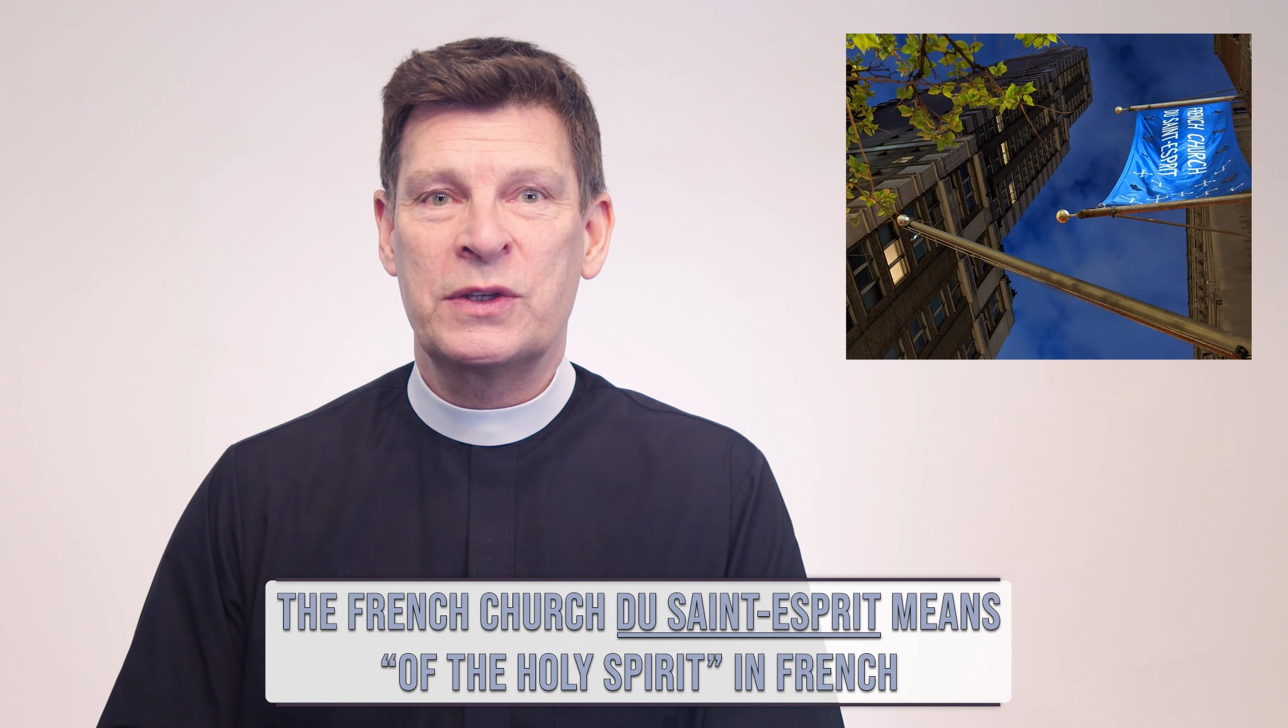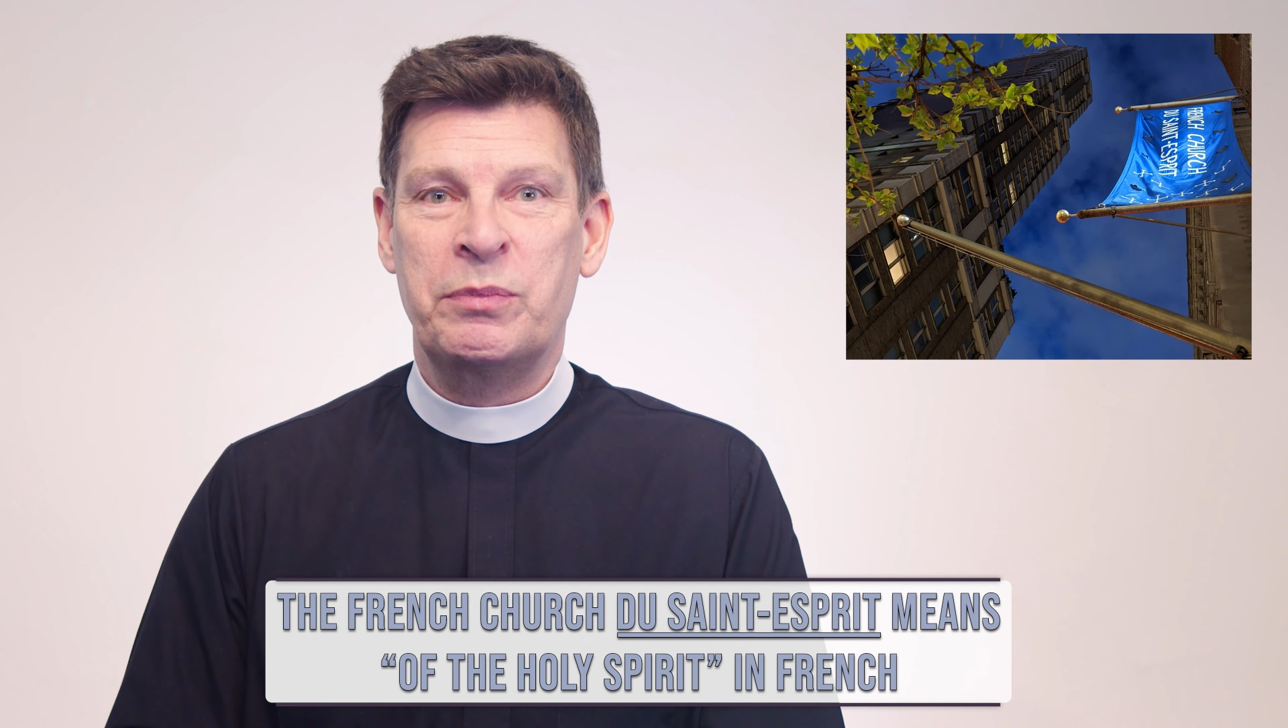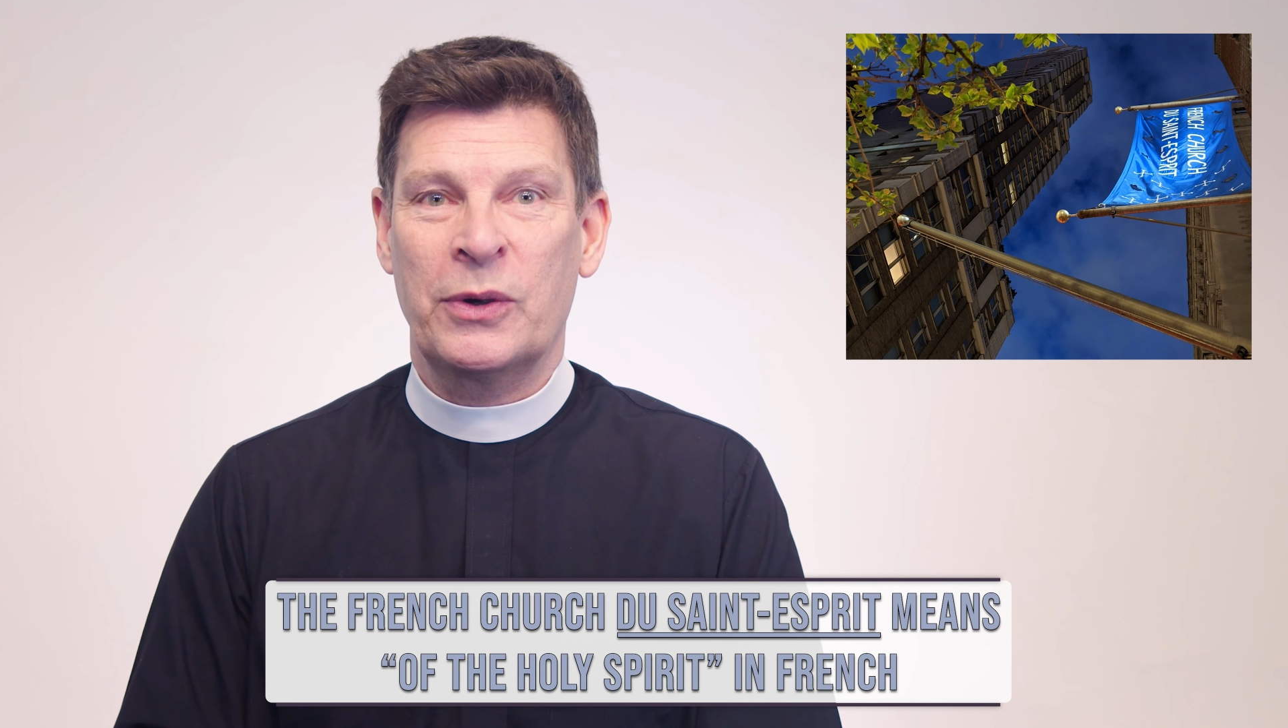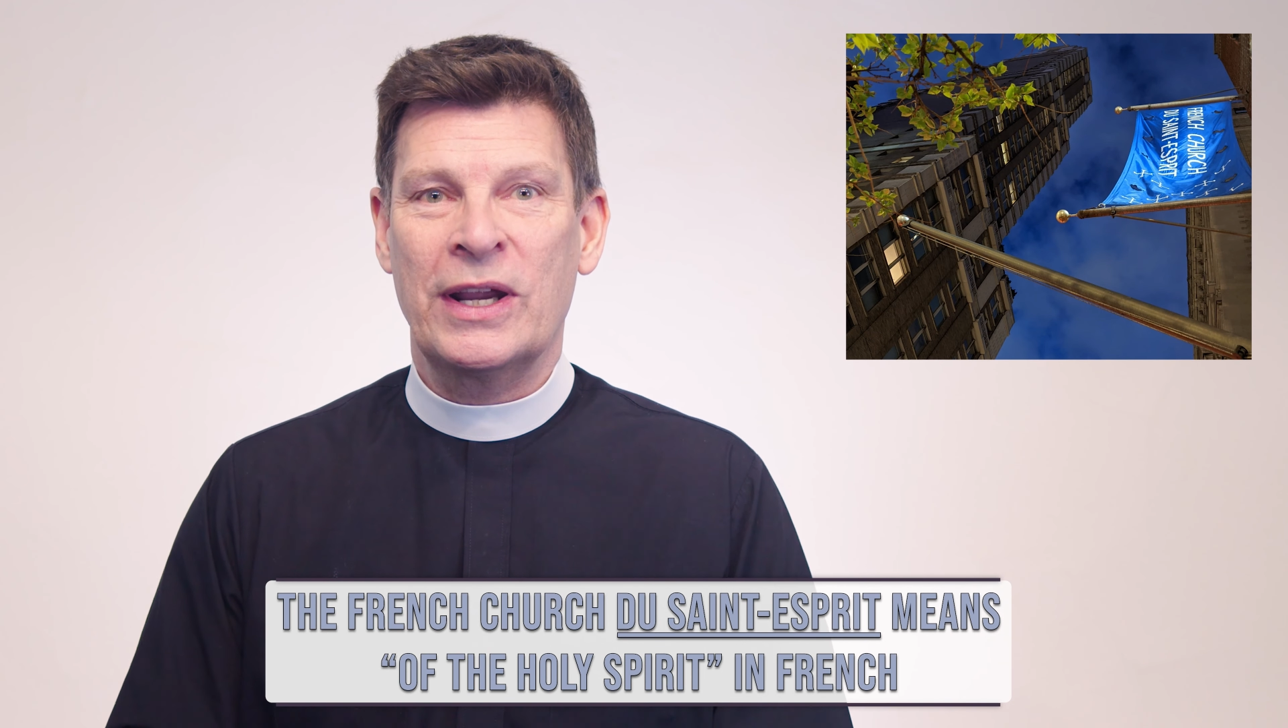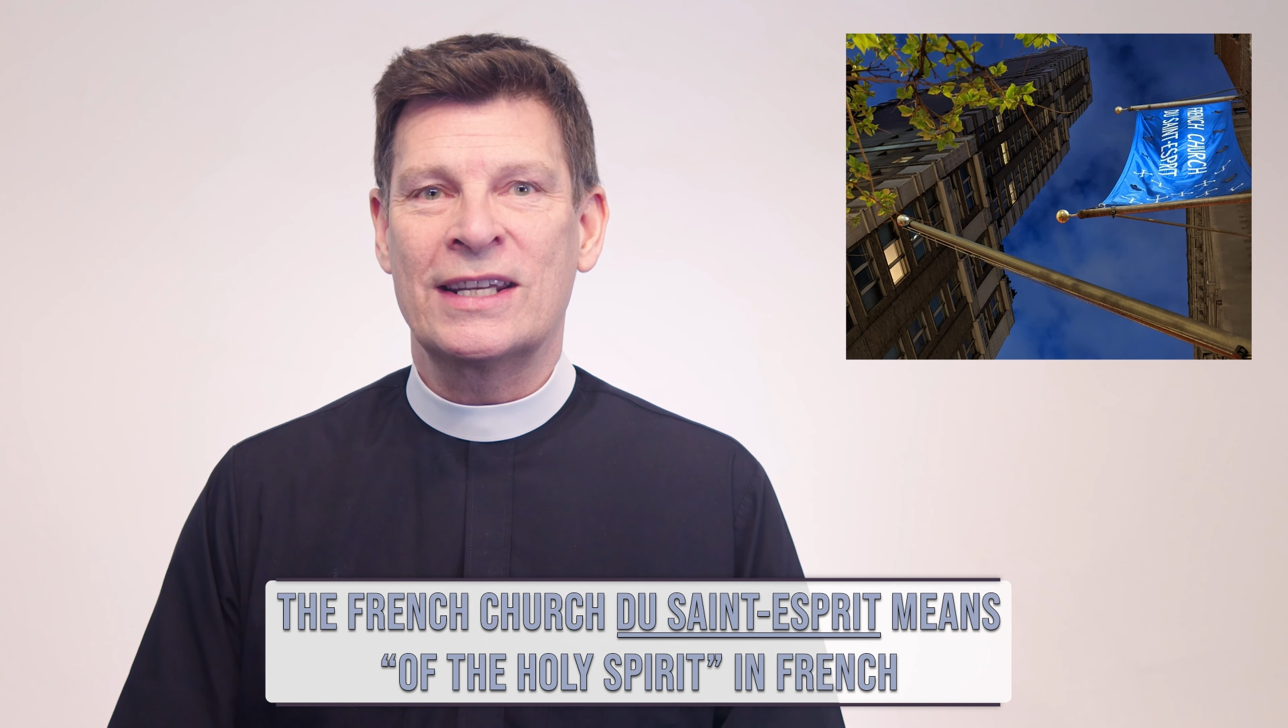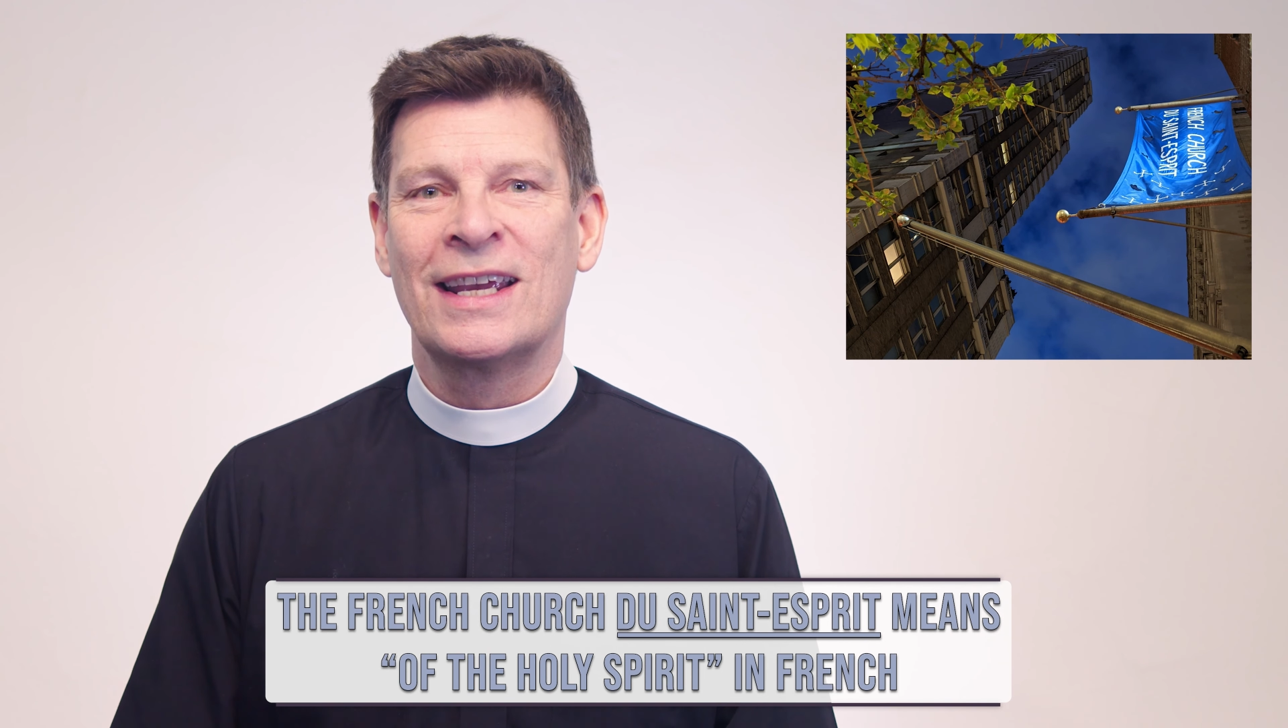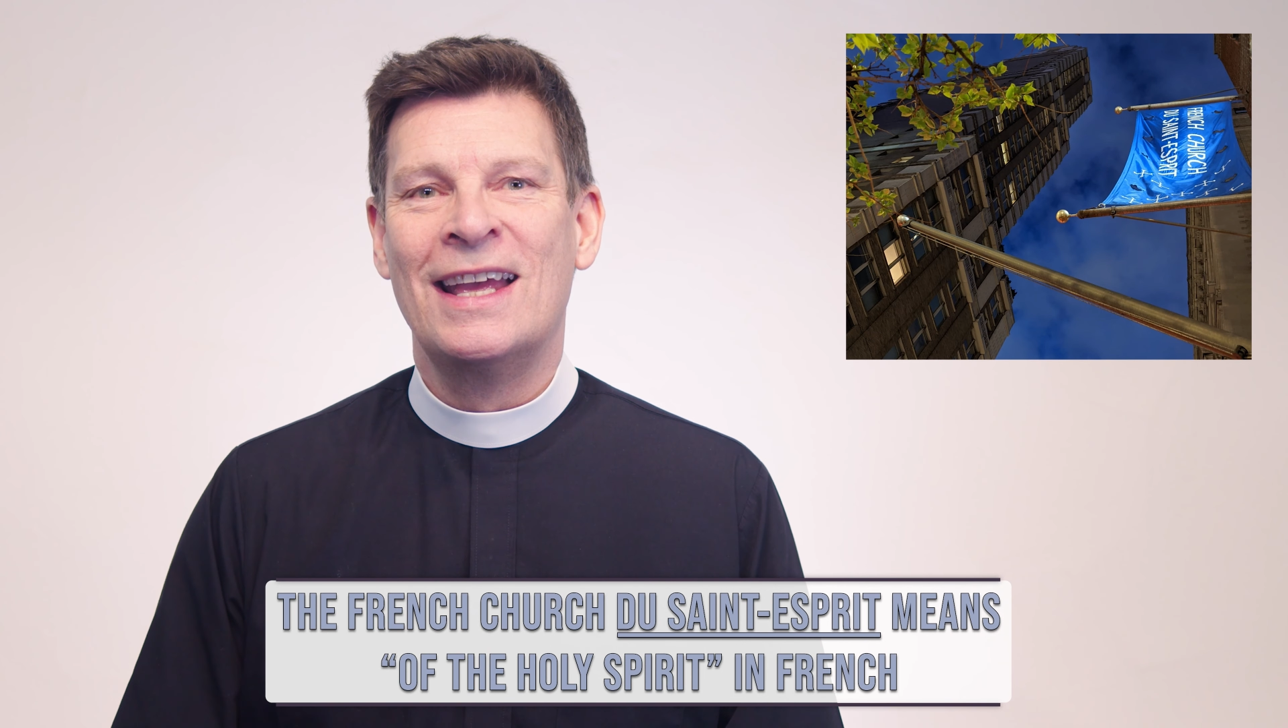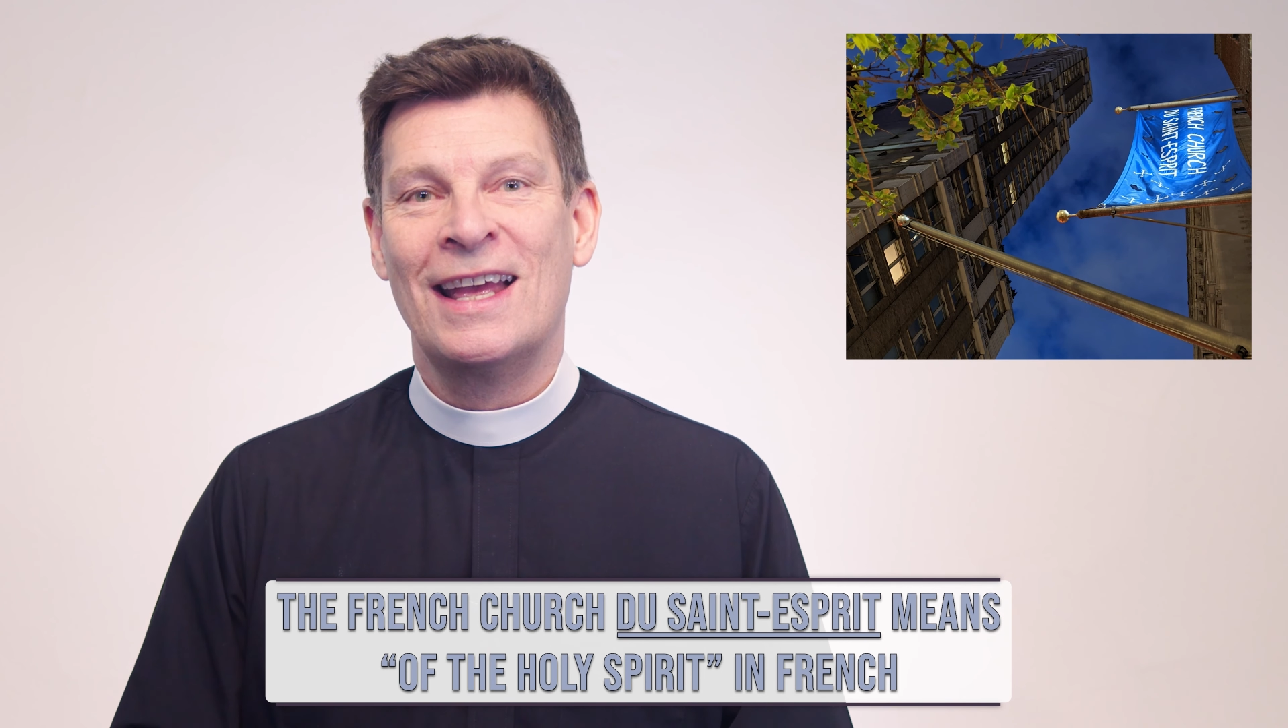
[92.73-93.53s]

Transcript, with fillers: Spirit,